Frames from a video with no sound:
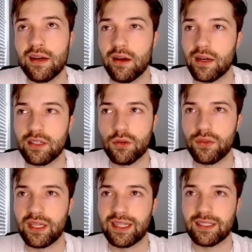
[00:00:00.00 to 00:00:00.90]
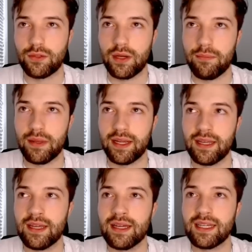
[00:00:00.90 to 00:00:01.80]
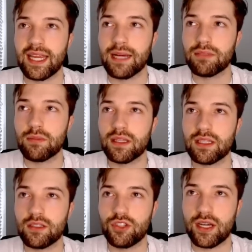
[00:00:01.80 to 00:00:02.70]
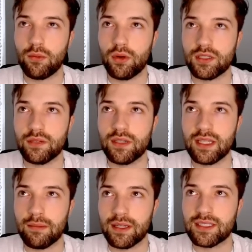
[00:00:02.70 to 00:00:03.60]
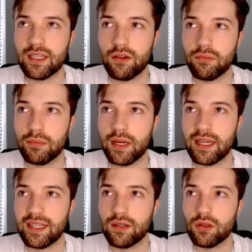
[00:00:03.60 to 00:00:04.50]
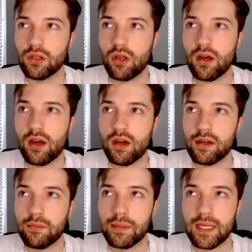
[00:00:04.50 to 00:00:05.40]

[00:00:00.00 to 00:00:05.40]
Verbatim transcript: I uh, don't think that's a great pick. Cam Smith to the Jaguars. I've done that myself, but I think a lot of